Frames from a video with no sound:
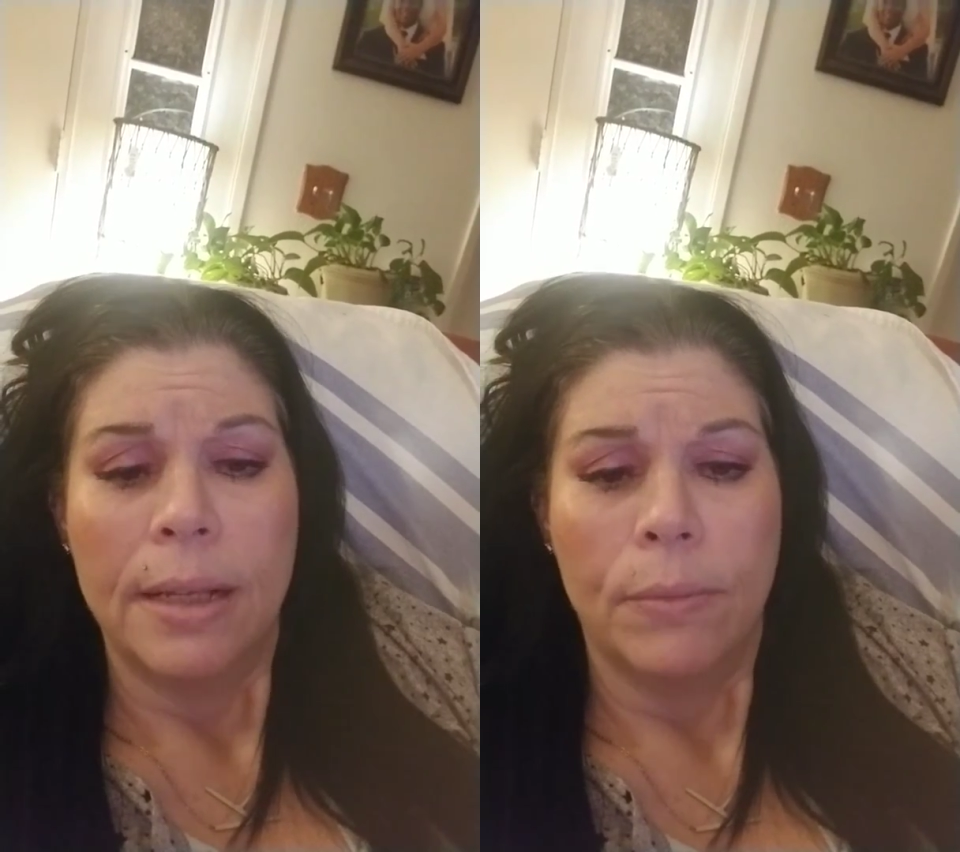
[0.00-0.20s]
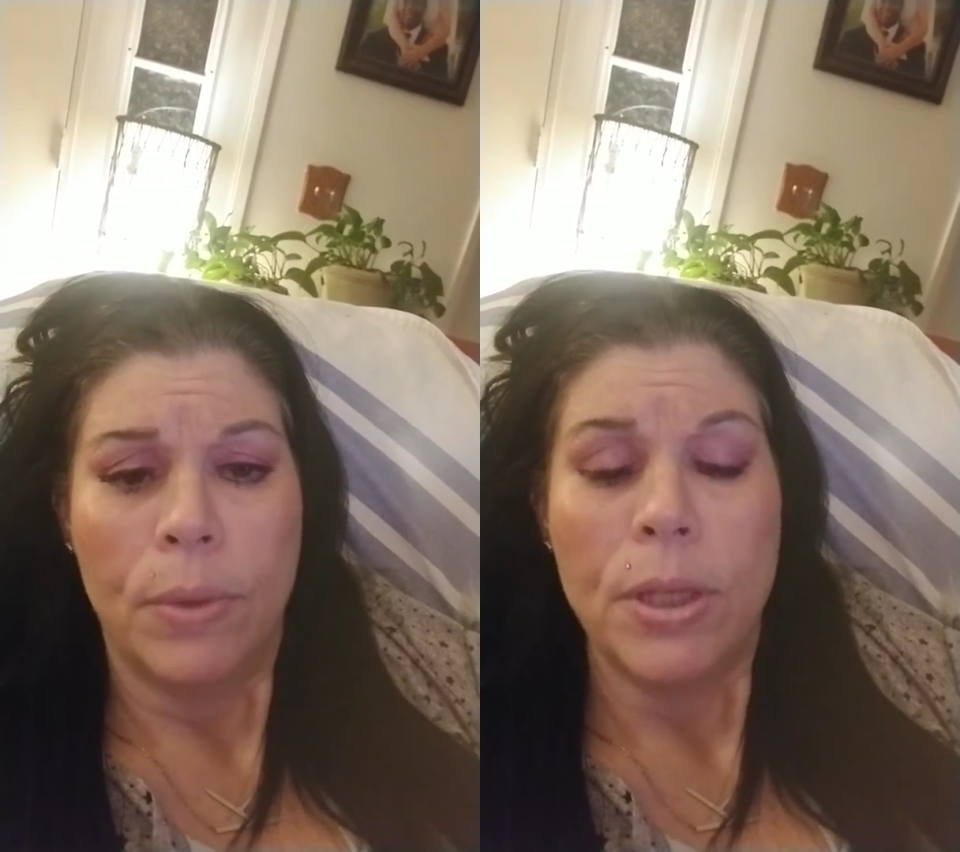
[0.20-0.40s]

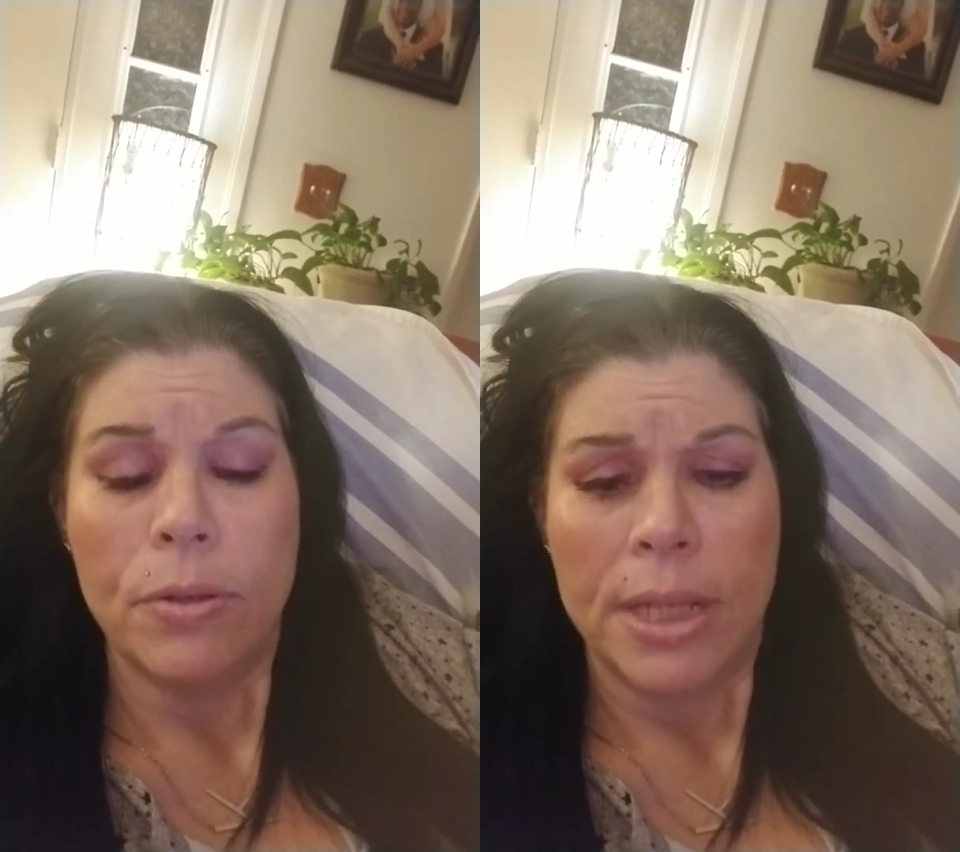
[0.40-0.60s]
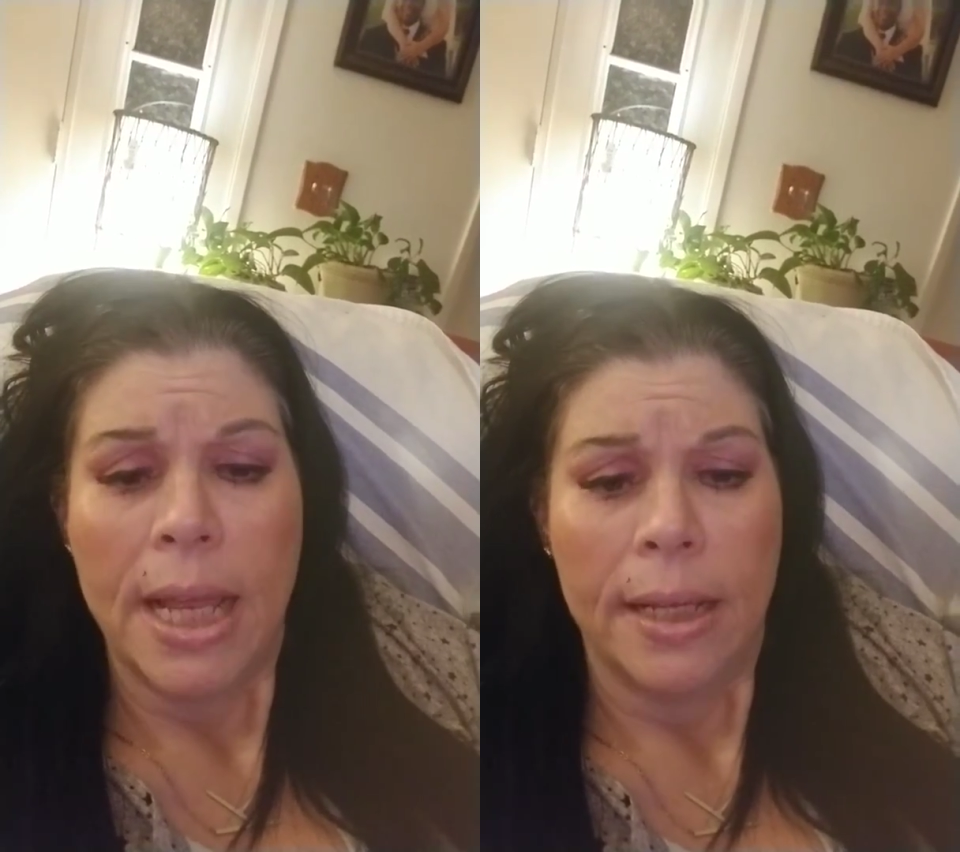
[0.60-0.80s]
When you
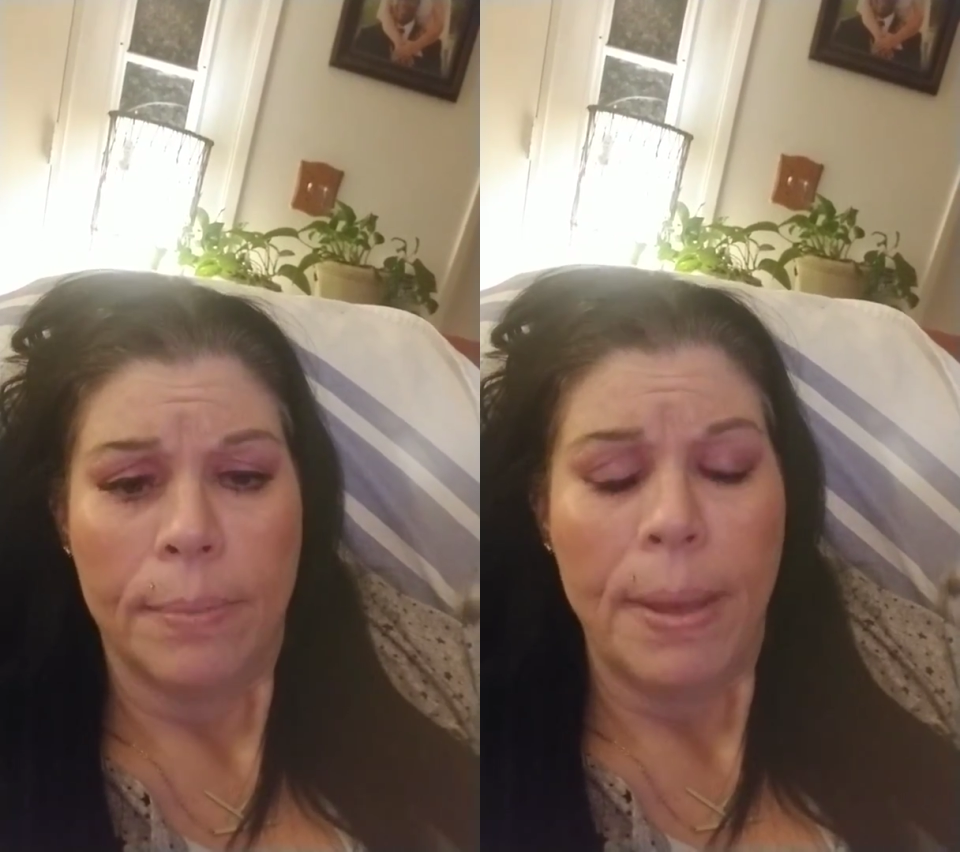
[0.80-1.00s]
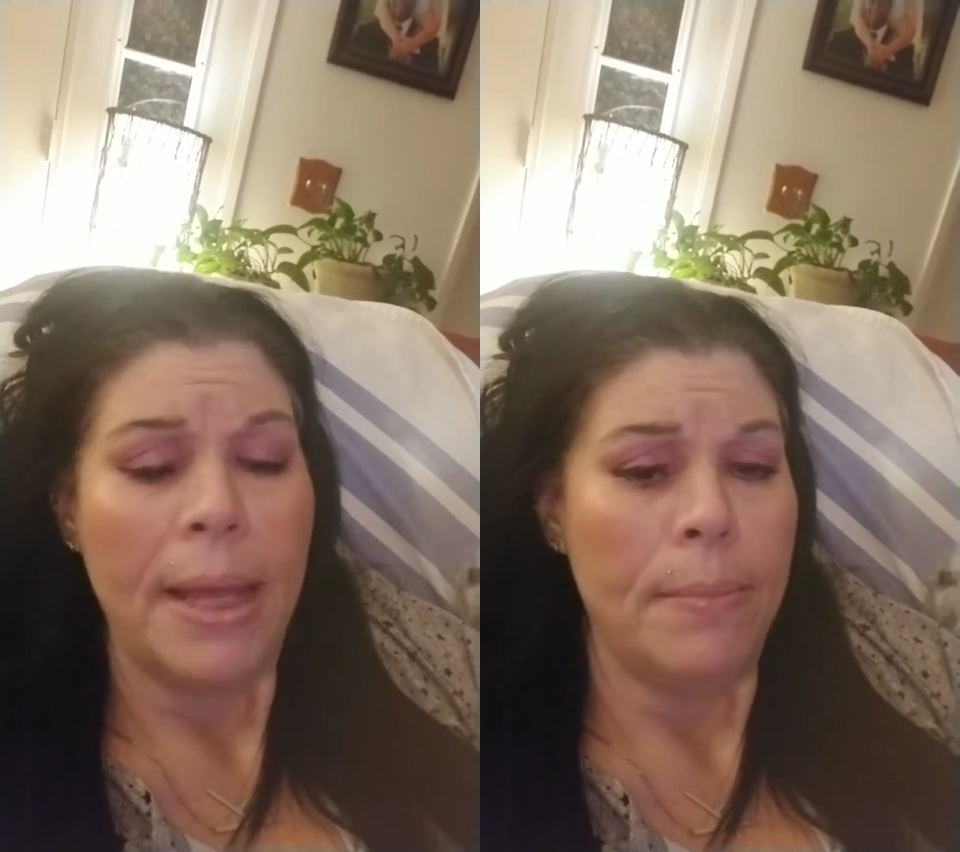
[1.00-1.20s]
take a
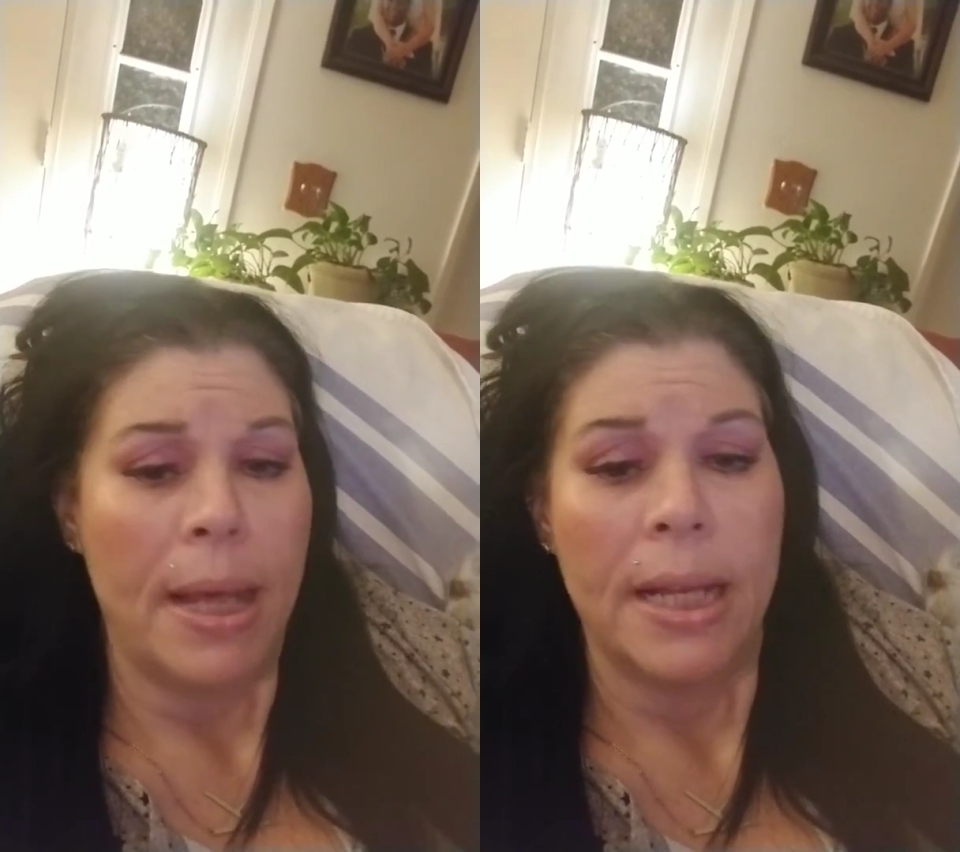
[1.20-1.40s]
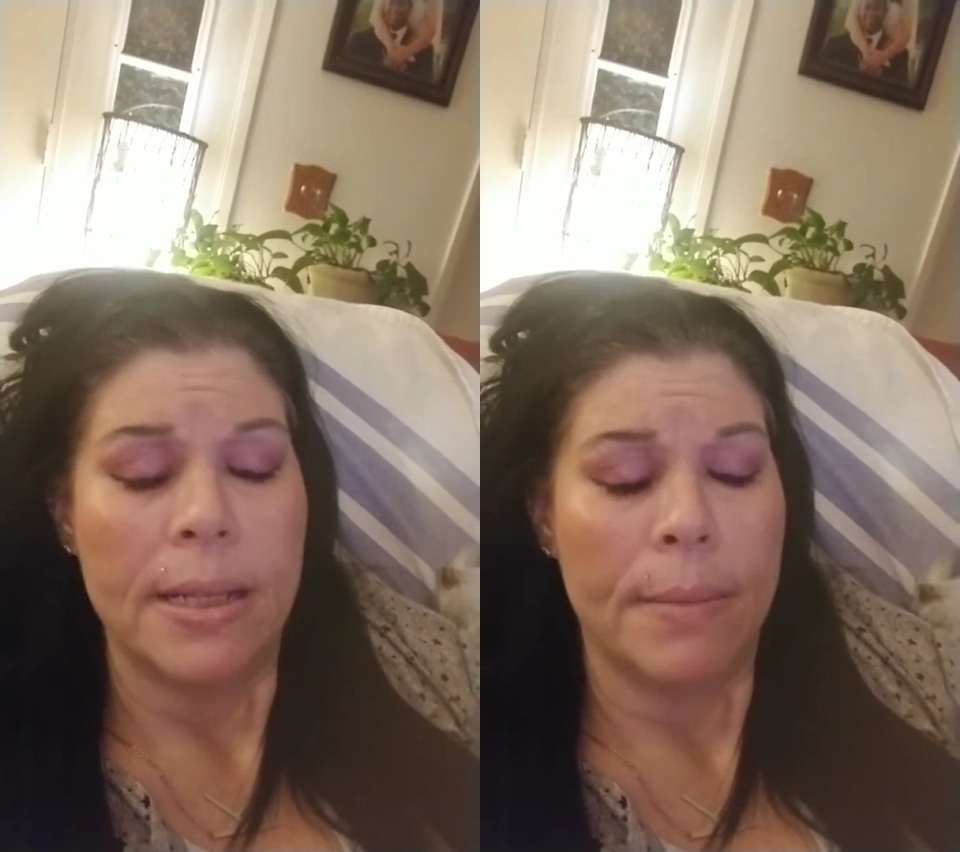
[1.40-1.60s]

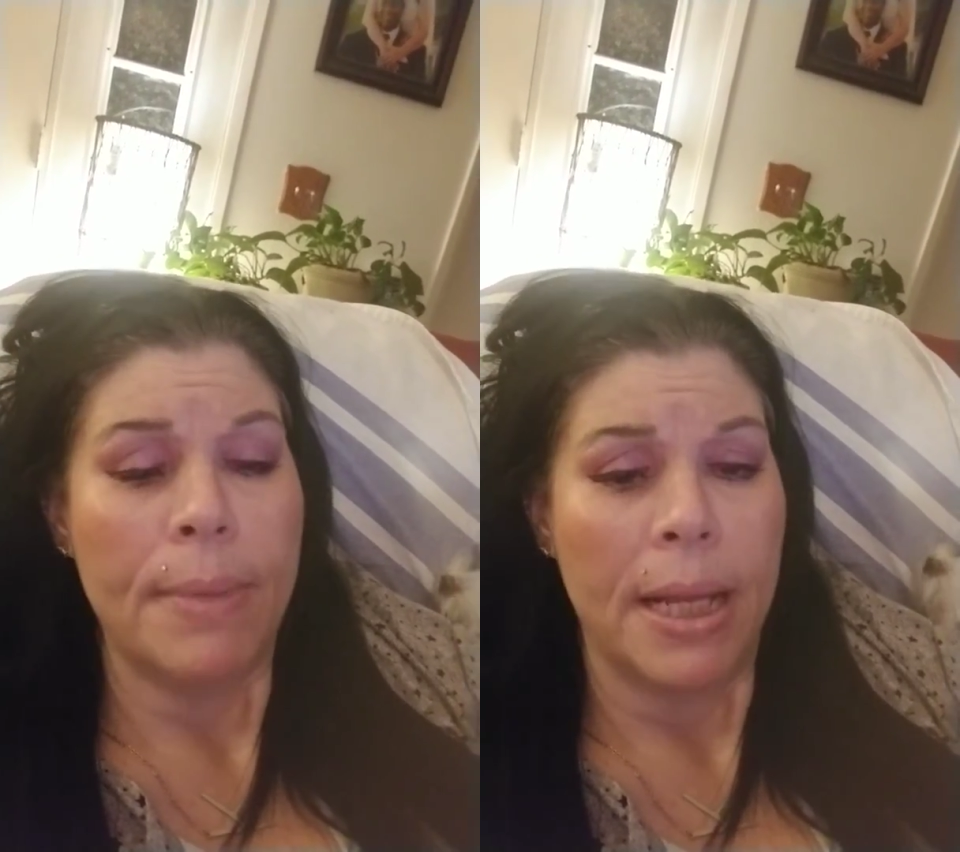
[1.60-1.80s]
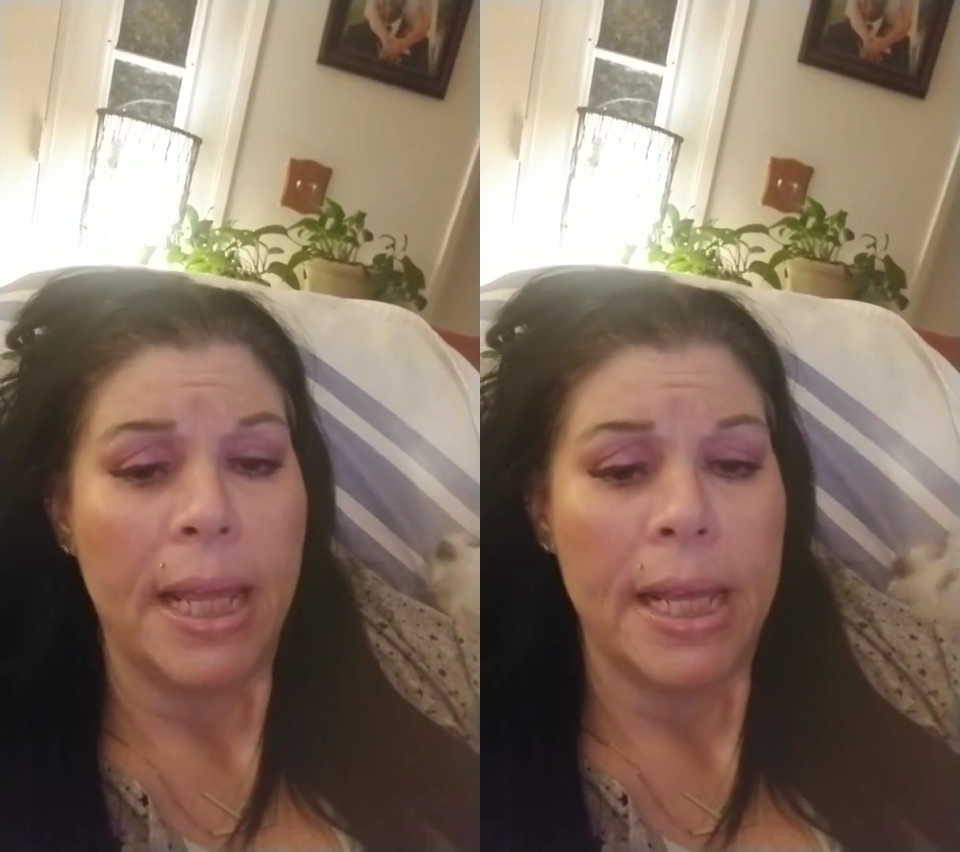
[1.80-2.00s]
pain
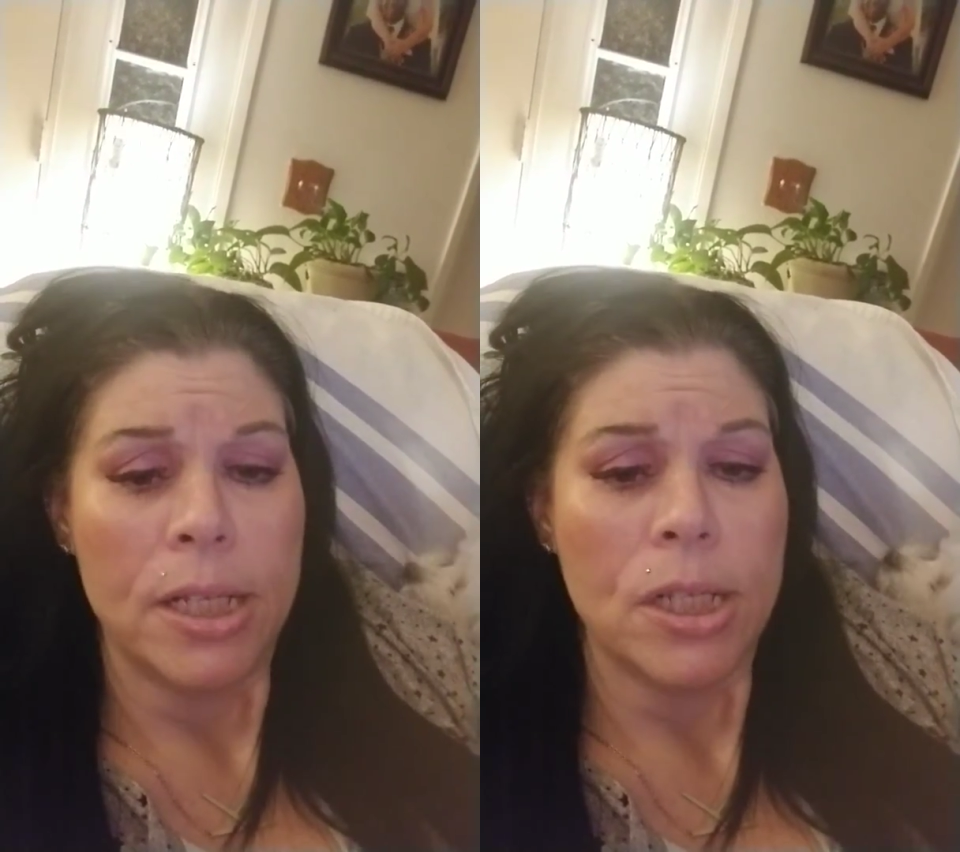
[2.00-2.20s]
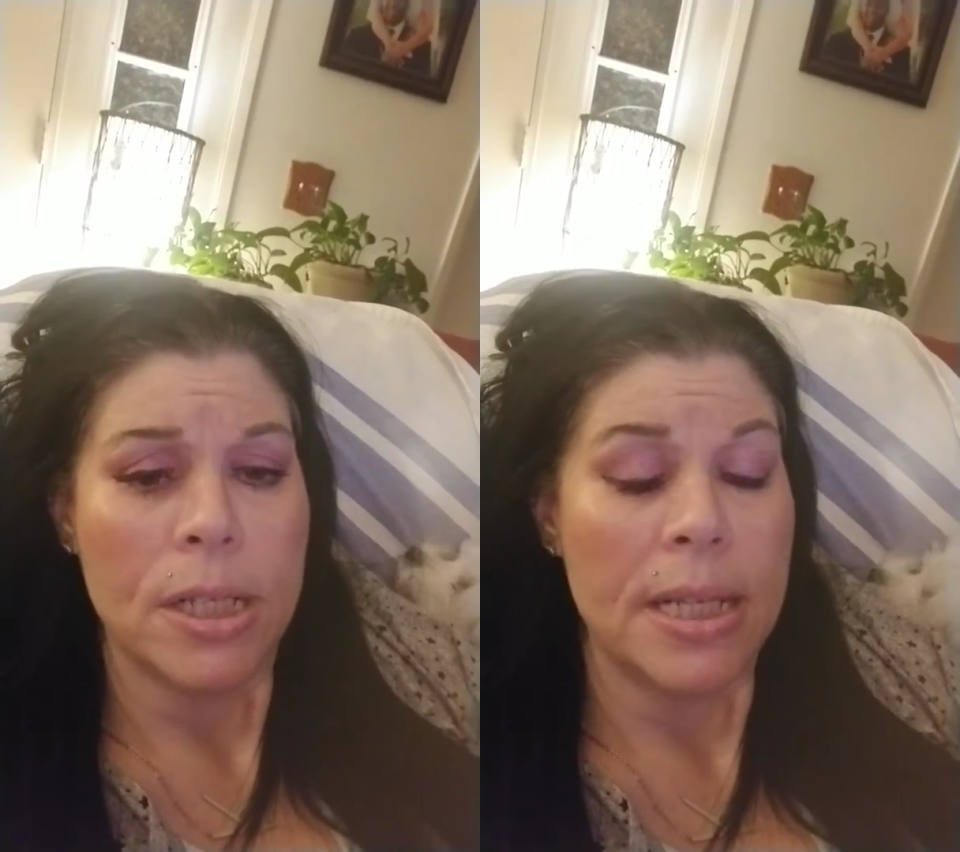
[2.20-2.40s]
medication,